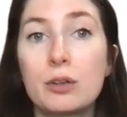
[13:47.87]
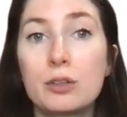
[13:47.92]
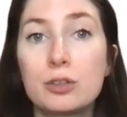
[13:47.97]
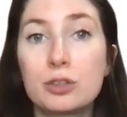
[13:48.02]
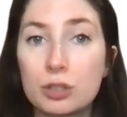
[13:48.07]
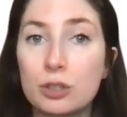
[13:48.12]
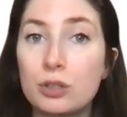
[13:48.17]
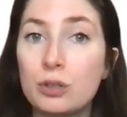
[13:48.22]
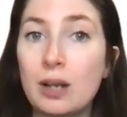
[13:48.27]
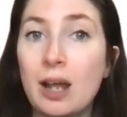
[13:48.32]

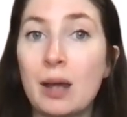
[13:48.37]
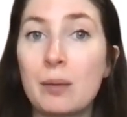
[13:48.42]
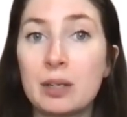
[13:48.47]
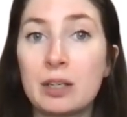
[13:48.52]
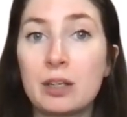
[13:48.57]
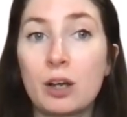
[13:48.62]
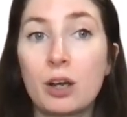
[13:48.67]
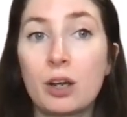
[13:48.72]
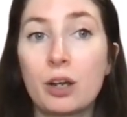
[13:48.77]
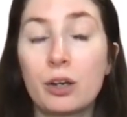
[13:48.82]
do let me
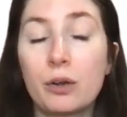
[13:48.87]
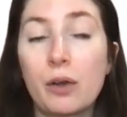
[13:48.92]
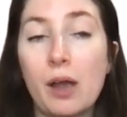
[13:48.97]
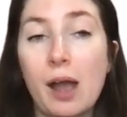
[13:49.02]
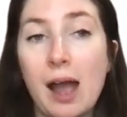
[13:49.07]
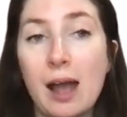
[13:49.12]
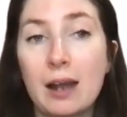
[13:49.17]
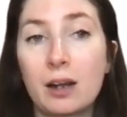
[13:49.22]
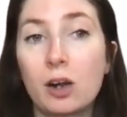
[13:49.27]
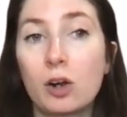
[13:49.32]
know,
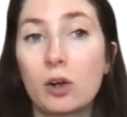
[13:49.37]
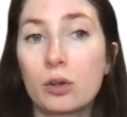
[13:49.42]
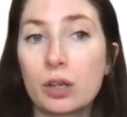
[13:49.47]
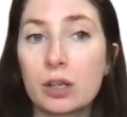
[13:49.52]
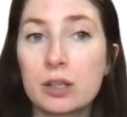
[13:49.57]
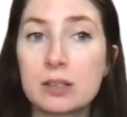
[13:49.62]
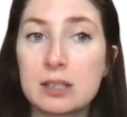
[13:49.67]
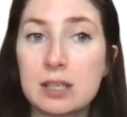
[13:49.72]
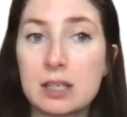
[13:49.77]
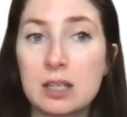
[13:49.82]
and I'll
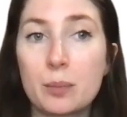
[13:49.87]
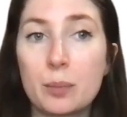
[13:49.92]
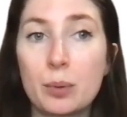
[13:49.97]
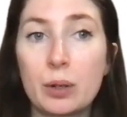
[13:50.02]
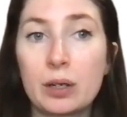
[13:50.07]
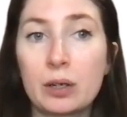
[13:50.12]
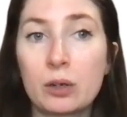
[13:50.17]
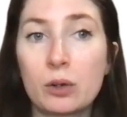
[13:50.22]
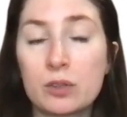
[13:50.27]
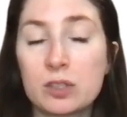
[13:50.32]
consider
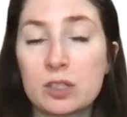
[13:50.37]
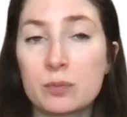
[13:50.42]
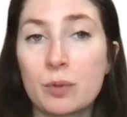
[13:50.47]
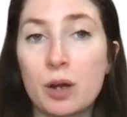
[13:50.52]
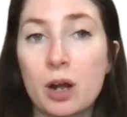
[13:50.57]
putting on some